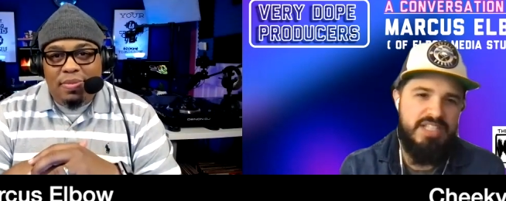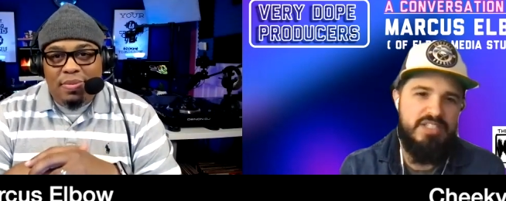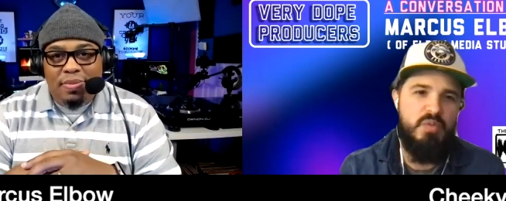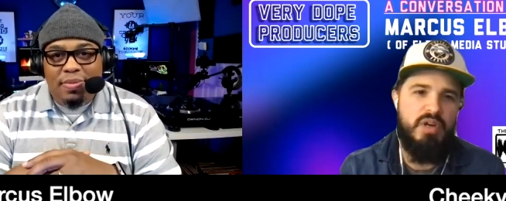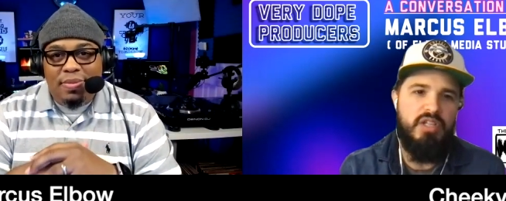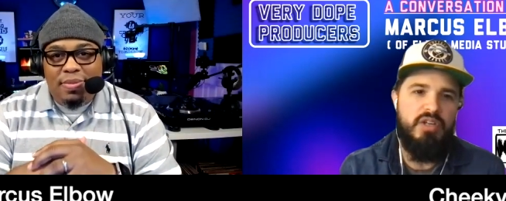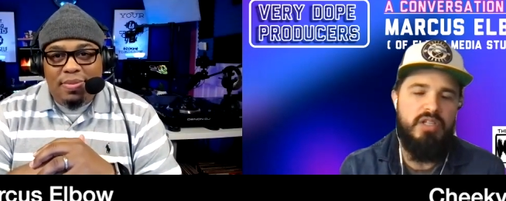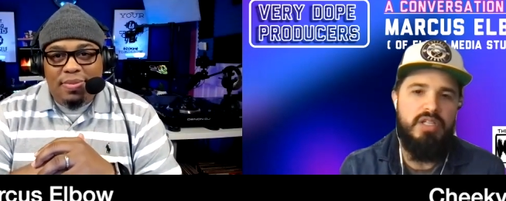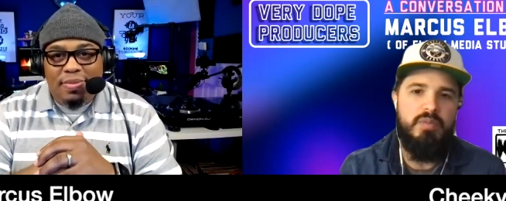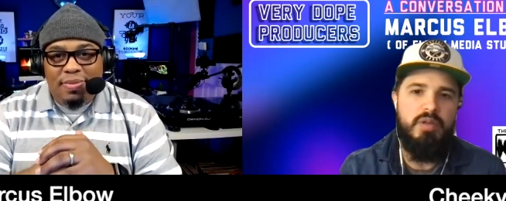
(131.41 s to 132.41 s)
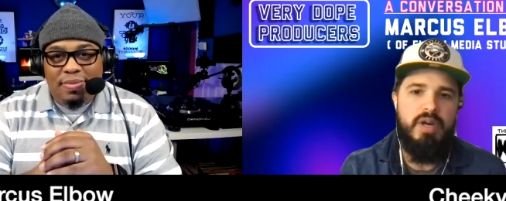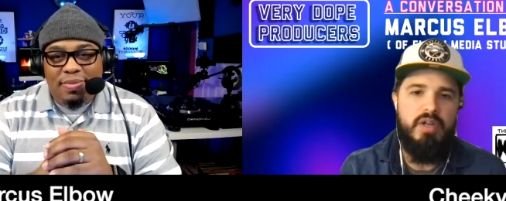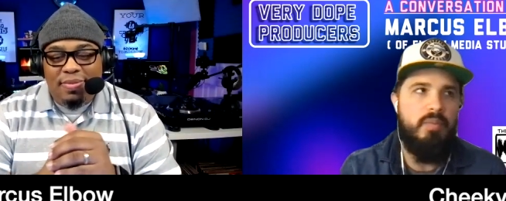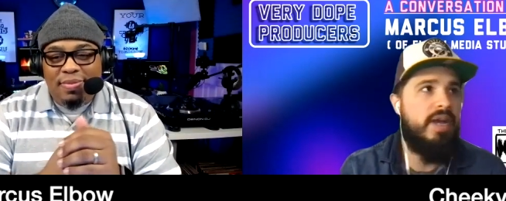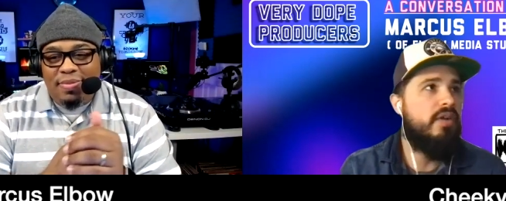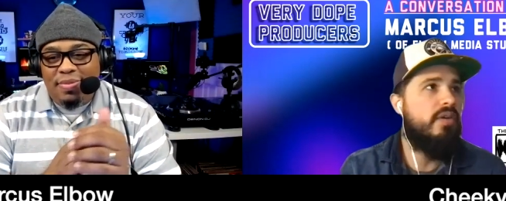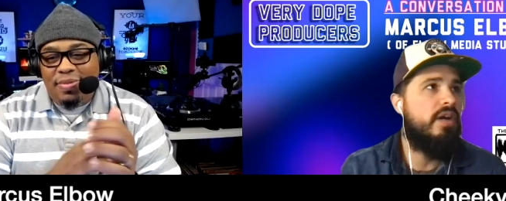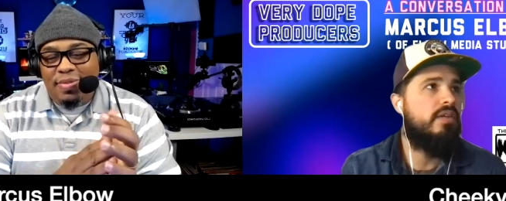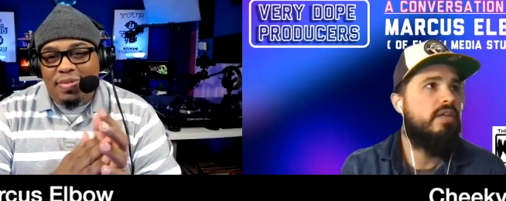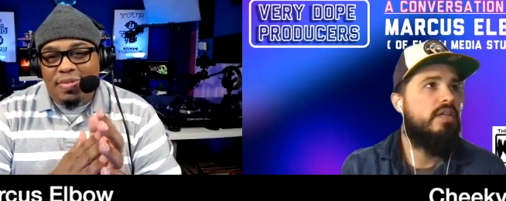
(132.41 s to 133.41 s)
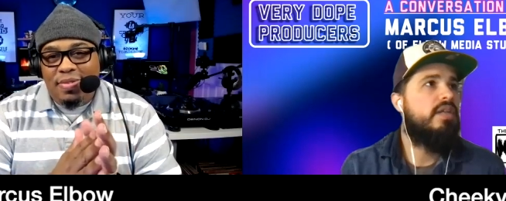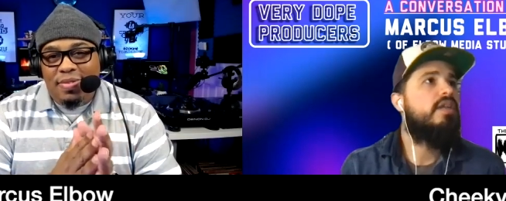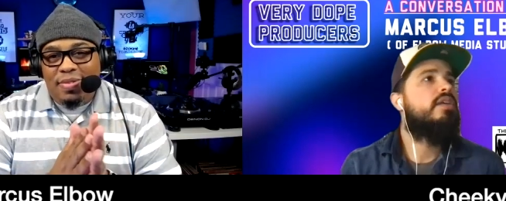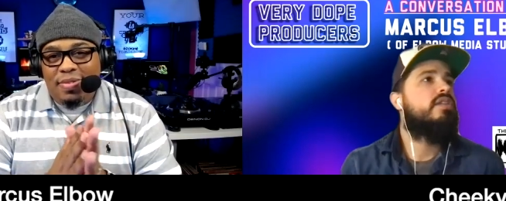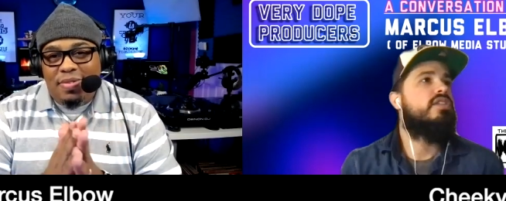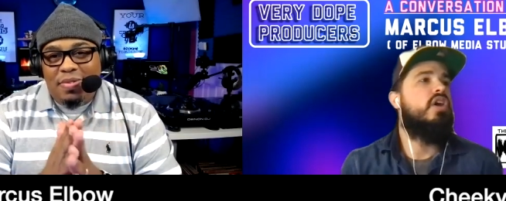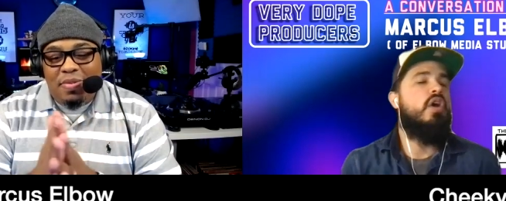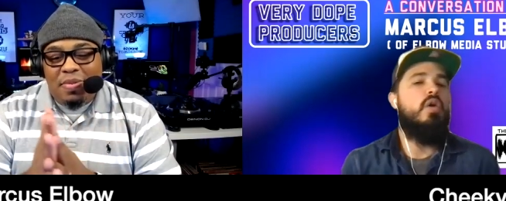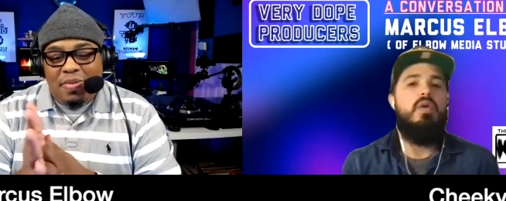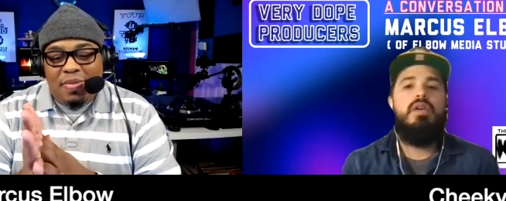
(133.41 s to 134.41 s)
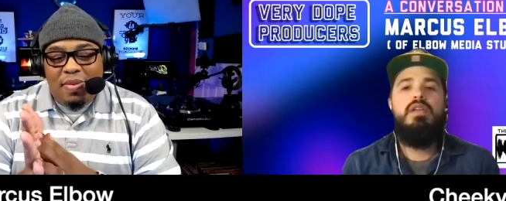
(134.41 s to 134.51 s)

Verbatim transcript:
Speaker 1: I just want to learn a little bit about your background. So,